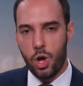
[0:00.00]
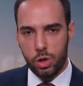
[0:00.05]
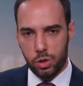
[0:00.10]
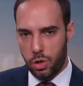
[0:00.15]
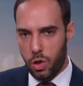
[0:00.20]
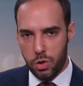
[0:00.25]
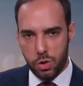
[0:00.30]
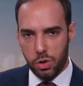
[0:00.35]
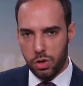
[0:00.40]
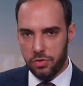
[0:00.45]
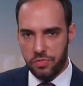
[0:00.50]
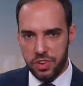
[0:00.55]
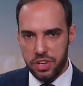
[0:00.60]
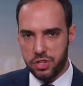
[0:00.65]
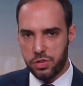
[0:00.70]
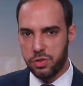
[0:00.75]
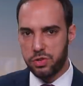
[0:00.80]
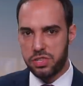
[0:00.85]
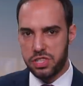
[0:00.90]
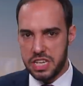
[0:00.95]
Local
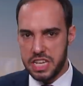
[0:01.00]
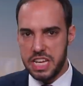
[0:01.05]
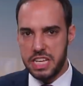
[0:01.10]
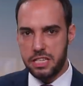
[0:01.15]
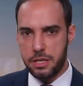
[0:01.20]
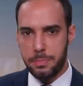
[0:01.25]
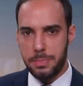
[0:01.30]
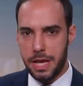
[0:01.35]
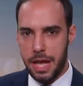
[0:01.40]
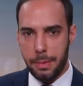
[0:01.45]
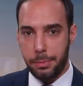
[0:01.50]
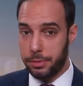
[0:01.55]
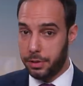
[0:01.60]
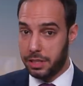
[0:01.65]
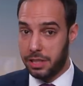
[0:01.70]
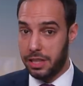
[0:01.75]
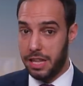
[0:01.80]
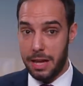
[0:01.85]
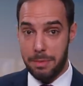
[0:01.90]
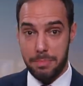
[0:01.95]
officials need to be able to
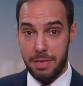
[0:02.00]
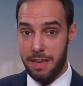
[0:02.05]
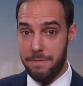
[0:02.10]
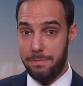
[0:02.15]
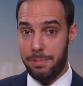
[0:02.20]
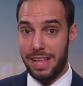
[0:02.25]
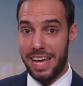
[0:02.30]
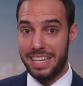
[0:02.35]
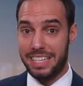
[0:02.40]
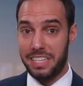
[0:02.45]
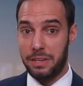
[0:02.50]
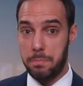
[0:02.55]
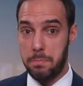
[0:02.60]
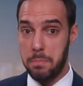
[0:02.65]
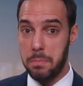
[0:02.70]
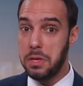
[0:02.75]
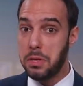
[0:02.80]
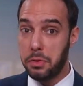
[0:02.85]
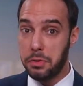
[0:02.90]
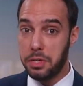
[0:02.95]
claim they planted
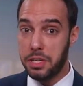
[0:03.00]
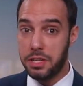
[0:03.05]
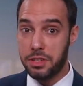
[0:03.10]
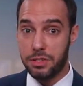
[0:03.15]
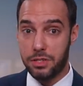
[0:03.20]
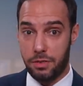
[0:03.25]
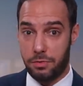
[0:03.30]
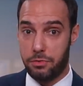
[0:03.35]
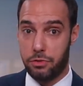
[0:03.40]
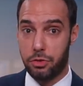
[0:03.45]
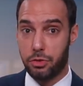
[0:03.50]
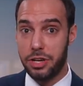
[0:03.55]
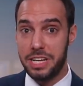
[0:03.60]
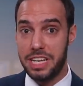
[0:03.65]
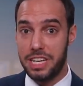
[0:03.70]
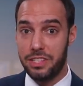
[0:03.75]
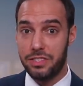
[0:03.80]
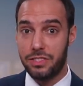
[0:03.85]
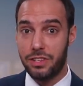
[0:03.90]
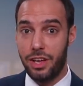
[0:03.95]
millions of
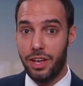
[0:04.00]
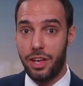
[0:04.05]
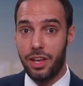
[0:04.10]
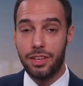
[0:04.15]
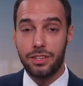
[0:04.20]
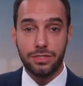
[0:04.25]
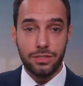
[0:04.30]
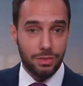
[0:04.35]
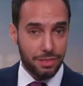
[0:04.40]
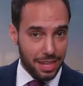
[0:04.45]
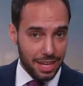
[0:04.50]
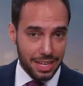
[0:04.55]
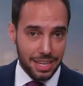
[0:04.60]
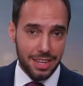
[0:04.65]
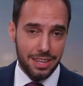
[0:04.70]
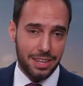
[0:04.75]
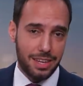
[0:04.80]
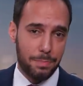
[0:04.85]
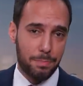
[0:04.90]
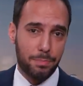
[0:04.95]
trees so they
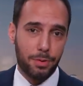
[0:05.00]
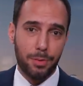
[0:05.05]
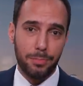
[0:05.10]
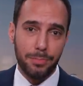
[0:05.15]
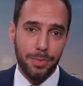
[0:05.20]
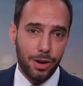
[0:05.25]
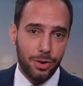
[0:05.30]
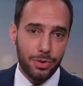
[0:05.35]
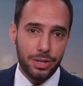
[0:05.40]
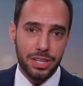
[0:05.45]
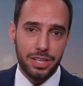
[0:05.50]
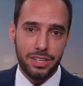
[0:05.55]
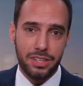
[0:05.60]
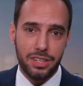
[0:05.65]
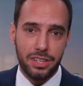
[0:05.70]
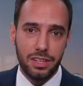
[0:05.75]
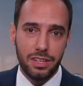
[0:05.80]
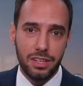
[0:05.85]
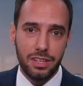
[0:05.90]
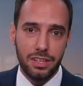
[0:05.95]
can get
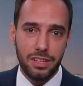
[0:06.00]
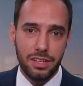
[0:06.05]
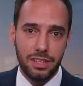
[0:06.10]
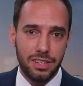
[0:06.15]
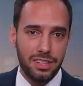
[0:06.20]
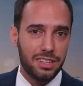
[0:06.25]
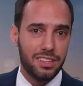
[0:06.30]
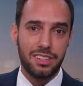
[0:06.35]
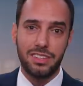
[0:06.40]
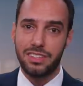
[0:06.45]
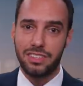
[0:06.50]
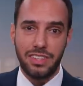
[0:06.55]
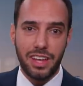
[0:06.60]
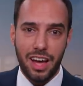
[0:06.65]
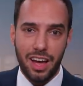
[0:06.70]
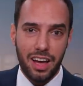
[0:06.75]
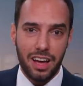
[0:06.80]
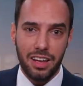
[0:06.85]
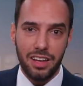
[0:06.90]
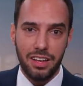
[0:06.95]
promoted.
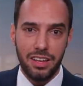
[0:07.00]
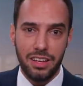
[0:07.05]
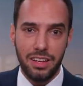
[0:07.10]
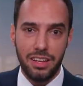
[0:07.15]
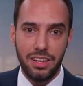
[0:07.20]
Duh.